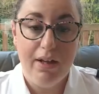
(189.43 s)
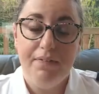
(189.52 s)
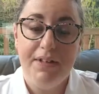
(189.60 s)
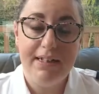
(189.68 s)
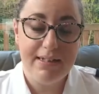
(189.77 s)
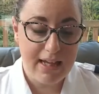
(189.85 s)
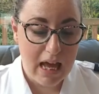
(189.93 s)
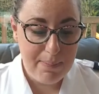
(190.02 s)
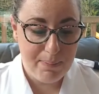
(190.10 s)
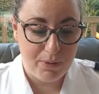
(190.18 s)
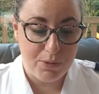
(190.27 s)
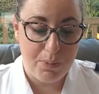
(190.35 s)
The
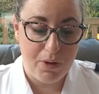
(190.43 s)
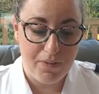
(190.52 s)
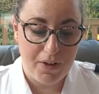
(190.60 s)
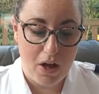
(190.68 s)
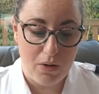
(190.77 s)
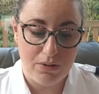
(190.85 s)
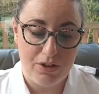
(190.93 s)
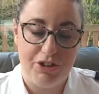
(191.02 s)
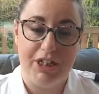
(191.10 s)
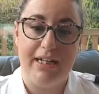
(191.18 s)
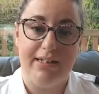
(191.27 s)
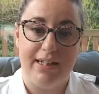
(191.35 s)
disciples brought the colt to
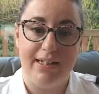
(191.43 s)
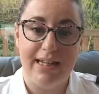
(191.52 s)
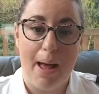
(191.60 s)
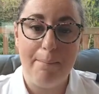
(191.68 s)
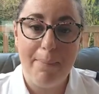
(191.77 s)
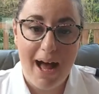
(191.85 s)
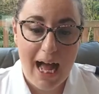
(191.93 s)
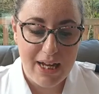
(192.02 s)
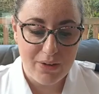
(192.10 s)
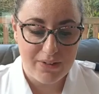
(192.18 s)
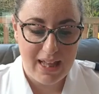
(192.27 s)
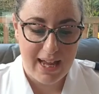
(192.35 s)
Jesus and
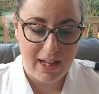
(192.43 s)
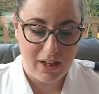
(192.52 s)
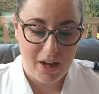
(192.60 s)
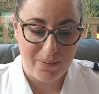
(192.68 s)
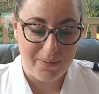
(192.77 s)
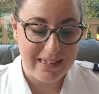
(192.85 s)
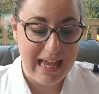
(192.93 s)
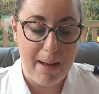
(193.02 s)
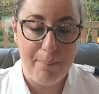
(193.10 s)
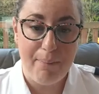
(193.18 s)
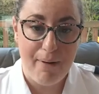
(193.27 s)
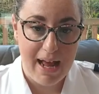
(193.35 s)
piled their cloaks
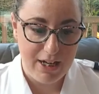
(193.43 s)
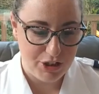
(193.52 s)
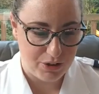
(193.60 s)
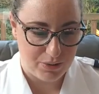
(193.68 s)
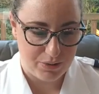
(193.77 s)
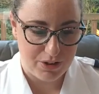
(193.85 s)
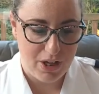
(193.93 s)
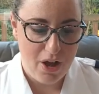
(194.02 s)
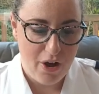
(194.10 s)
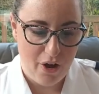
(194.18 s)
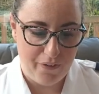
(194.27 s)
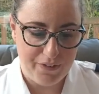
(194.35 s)
and prayer shawls
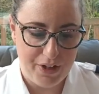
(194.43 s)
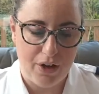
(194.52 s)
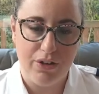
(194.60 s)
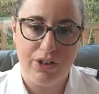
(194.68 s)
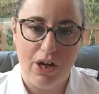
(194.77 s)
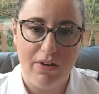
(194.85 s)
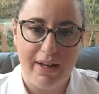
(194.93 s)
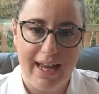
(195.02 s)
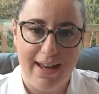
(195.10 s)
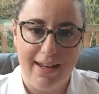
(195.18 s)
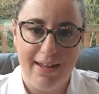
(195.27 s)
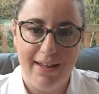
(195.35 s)
on the young
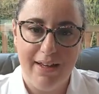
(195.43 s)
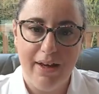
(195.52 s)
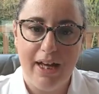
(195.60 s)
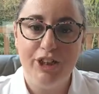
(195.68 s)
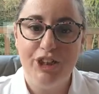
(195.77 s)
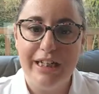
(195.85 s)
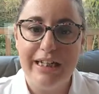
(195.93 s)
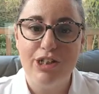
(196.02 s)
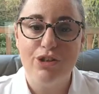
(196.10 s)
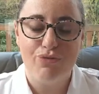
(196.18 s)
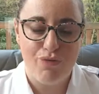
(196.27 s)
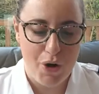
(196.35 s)
donkey, and
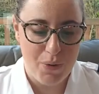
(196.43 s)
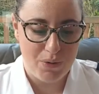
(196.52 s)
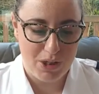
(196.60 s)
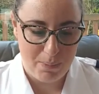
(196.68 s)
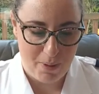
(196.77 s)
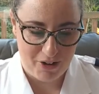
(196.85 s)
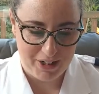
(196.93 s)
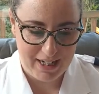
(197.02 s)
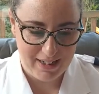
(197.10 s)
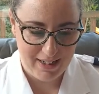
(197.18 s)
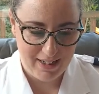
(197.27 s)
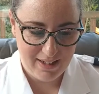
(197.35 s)
Jesus rode upon it.
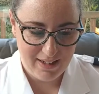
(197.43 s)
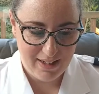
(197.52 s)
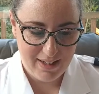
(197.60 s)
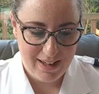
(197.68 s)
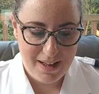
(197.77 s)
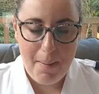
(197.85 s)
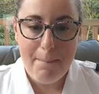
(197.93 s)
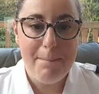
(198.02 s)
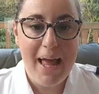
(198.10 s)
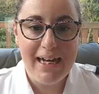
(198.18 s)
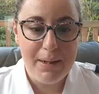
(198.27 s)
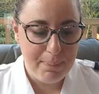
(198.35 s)

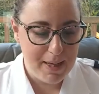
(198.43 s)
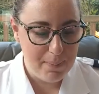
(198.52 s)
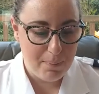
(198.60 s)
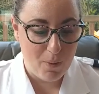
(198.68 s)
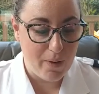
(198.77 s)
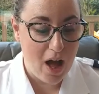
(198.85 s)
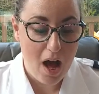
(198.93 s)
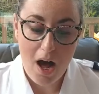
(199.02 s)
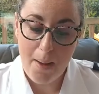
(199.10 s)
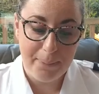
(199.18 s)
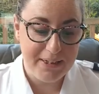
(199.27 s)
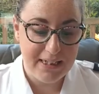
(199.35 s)
Many people
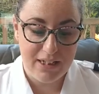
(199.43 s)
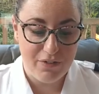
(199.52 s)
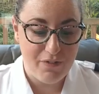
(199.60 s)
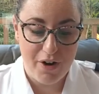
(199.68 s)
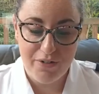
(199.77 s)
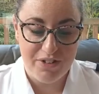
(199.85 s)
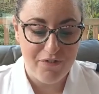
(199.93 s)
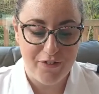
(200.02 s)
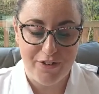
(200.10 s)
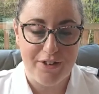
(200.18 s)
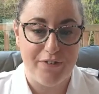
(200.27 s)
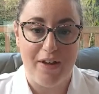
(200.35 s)
carpeted the road in
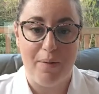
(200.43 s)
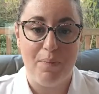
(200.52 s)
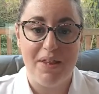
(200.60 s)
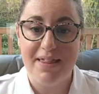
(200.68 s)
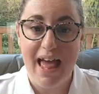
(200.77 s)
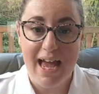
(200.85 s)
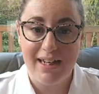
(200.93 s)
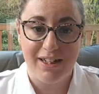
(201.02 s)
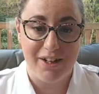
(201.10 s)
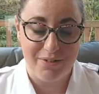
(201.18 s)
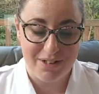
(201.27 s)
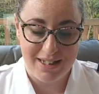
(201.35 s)
front of him with their
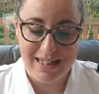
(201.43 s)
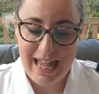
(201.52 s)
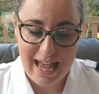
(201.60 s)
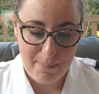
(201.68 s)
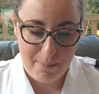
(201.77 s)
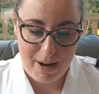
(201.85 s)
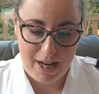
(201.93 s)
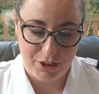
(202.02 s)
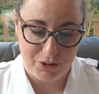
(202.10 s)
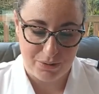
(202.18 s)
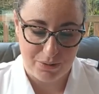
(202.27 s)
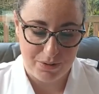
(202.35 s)
cloaks and their prayer
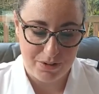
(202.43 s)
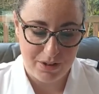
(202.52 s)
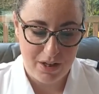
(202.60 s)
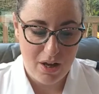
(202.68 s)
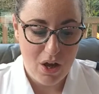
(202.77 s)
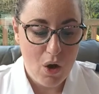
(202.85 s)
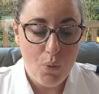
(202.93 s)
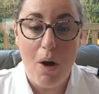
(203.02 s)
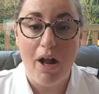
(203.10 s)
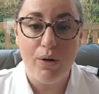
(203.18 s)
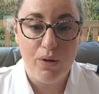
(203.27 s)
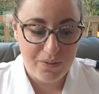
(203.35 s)
shawls,
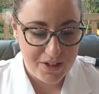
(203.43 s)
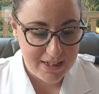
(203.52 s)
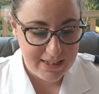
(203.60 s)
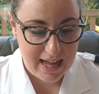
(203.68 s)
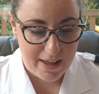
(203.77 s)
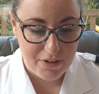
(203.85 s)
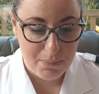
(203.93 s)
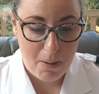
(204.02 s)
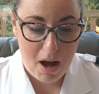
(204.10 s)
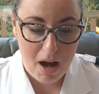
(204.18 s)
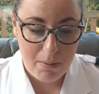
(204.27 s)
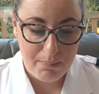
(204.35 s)
while others gathered
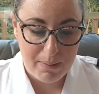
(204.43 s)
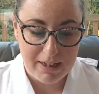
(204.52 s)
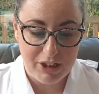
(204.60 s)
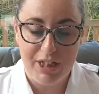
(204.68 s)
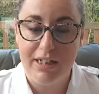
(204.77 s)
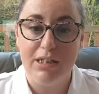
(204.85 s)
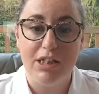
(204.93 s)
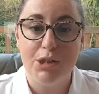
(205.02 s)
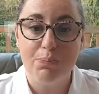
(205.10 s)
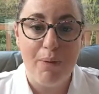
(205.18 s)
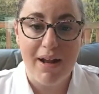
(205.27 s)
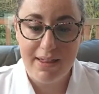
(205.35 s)
palm branches and
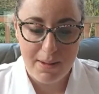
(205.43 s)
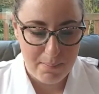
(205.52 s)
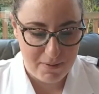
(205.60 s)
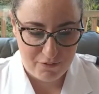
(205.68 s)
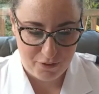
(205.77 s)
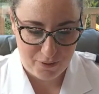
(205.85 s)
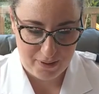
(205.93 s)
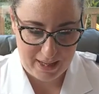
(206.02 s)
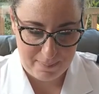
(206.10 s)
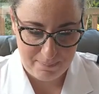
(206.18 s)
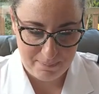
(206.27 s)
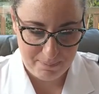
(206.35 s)
spread them before
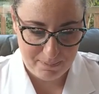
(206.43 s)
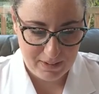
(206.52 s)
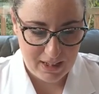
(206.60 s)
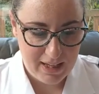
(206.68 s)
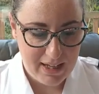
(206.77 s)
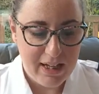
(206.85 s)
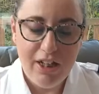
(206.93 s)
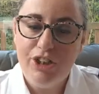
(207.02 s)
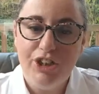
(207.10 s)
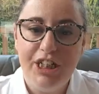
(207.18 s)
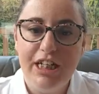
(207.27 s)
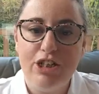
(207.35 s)
him.
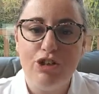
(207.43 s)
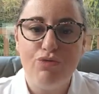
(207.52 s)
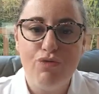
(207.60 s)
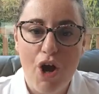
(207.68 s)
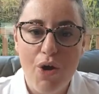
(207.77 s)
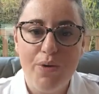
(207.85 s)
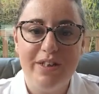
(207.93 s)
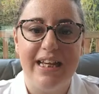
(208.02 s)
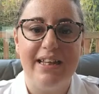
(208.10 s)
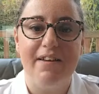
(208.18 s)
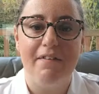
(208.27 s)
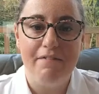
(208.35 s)
Jesus rode
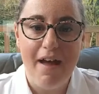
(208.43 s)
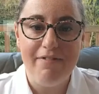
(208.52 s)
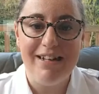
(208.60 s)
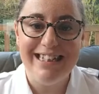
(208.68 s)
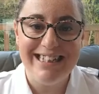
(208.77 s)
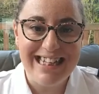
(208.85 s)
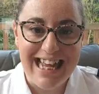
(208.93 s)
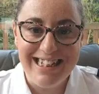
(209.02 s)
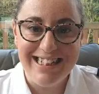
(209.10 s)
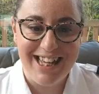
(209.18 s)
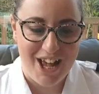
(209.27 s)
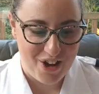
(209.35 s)
in the very
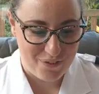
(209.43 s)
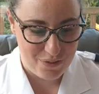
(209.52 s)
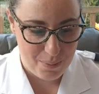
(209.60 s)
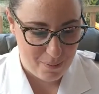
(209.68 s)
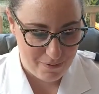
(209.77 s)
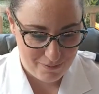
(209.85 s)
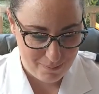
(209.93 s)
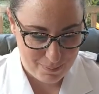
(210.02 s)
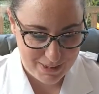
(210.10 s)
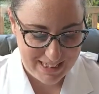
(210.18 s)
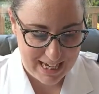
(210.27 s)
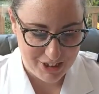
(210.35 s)
centre of the
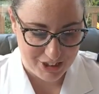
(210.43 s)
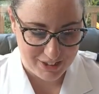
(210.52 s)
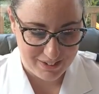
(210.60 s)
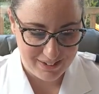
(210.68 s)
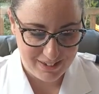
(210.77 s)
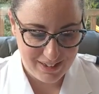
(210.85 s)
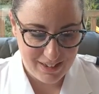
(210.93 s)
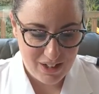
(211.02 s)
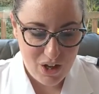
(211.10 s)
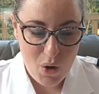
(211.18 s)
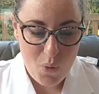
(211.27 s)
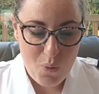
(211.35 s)
procession,
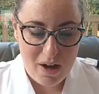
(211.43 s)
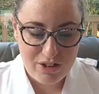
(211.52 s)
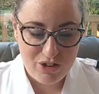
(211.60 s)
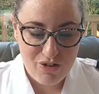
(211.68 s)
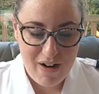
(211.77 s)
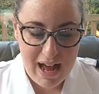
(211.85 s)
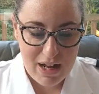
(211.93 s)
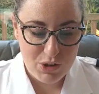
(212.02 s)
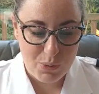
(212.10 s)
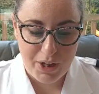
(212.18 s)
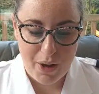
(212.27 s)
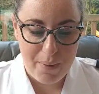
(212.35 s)
whilst crowds
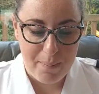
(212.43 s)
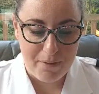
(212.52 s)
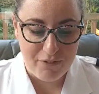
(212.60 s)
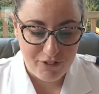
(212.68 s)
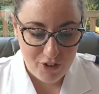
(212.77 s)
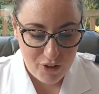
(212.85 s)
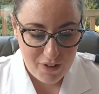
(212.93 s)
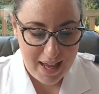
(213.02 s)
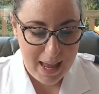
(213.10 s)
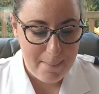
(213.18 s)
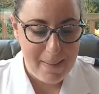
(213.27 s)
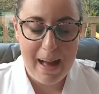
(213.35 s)
were going before
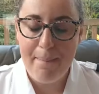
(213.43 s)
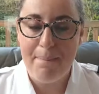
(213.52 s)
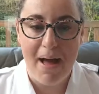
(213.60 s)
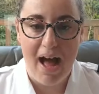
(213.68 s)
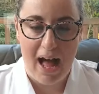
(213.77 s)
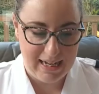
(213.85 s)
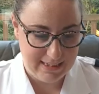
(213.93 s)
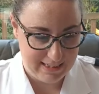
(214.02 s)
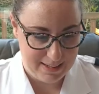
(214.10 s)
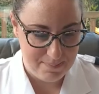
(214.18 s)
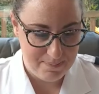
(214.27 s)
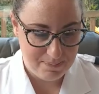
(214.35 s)
him and behind
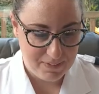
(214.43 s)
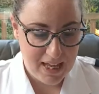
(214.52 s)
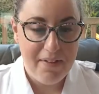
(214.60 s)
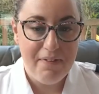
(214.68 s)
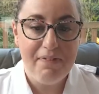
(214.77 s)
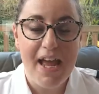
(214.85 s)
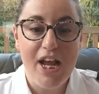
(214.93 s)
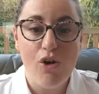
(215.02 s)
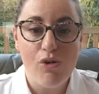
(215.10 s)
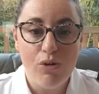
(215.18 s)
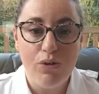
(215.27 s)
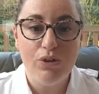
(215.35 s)
him. They
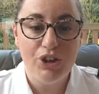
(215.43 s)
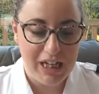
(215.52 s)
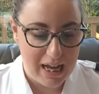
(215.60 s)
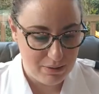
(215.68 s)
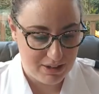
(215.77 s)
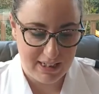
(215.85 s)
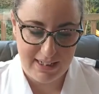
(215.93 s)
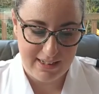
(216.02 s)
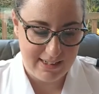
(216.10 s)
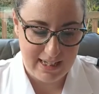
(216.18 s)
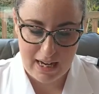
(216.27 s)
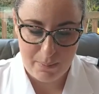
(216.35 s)
all shouted in
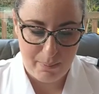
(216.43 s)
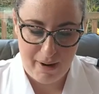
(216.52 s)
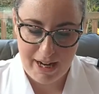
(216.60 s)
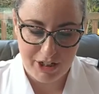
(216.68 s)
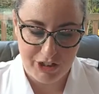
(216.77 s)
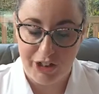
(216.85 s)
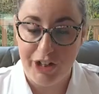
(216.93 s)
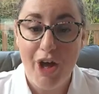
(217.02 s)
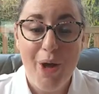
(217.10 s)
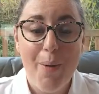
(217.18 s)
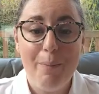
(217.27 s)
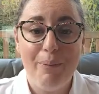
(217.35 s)
celebration,
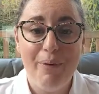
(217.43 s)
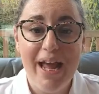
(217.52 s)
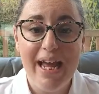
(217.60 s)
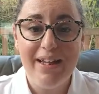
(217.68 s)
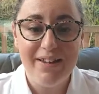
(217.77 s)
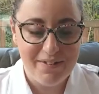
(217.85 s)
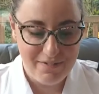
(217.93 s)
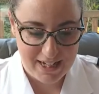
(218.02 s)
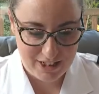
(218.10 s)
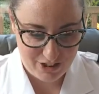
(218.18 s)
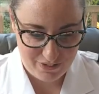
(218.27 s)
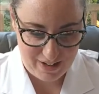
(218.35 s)
"Bring the
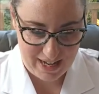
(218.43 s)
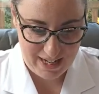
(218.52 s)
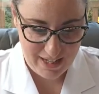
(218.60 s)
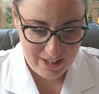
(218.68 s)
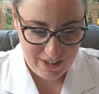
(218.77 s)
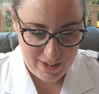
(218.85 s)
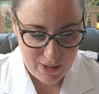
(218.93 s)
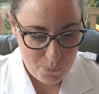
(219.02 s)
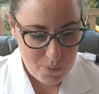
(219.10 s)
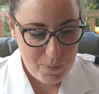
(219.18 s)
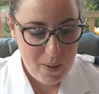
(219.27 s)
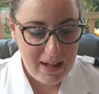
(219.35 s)
victory!
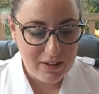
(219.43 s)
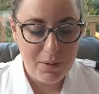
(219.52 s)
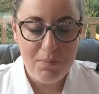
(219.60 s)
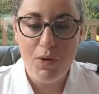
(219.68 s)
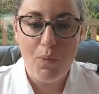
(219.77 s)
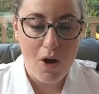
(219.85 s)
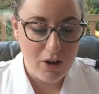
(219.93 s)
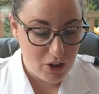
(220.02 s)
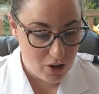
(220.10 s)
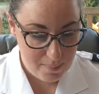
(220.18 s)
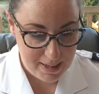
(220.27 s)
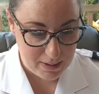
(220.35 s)
We welcome the one
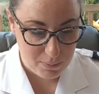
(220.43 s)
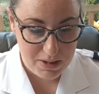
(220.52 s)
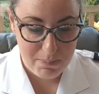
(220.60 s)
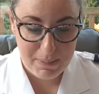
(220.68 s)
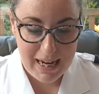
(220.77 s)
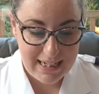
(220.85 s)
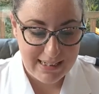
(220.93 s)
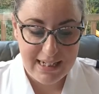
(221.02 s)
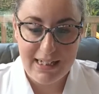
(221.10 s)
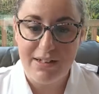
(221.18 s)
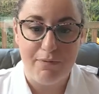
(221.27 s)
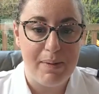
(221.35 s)
coming with
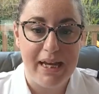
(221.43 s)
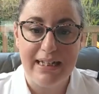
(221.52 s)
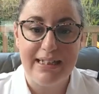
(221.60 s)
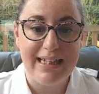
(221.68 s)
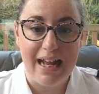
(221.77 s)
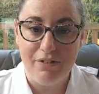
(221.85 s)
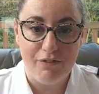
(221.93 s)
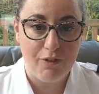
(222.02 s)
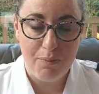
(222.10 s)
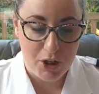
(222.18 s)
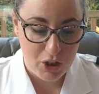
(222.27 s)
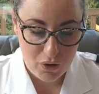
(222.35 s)
blessings of being sent
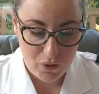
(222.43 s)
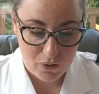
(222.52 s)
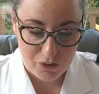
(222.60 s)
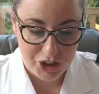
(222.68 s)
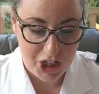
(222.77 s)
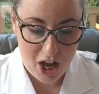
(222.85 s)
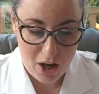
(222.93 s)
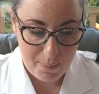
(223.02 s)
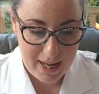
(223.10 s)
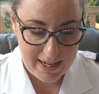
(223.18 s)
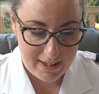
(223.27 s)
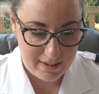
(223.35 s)
from the Lord,
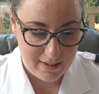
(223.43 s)
Yahweh.